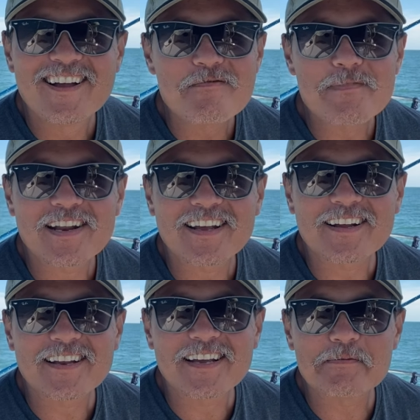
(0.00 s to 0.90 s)
man, I
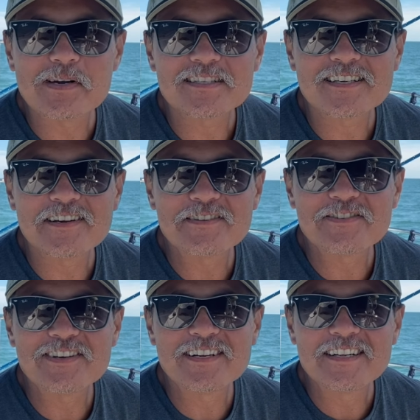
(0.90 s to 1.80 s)
could kick myself,
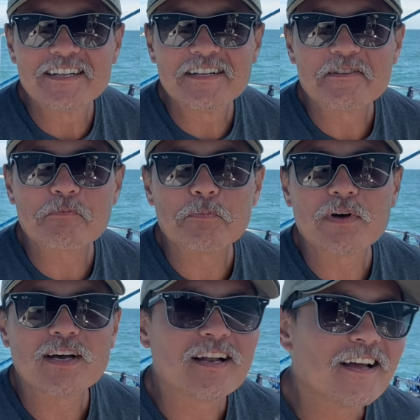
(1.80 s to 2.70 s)

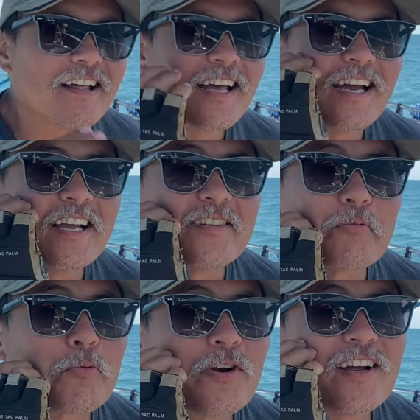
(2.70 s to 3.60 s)
but
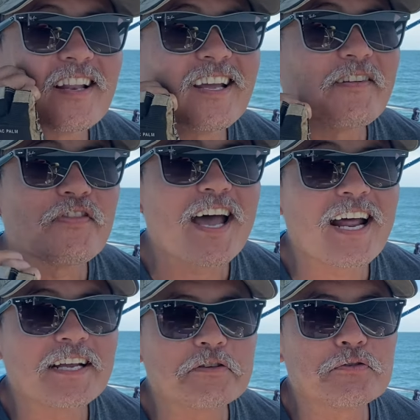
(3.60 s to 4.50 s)

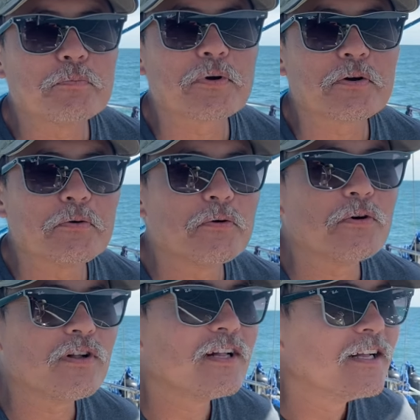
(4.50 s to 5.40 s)
that is super
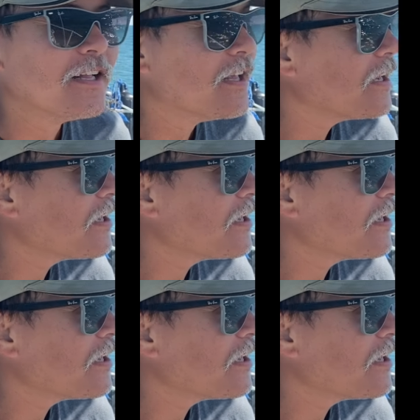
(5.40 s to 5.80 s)
cool. You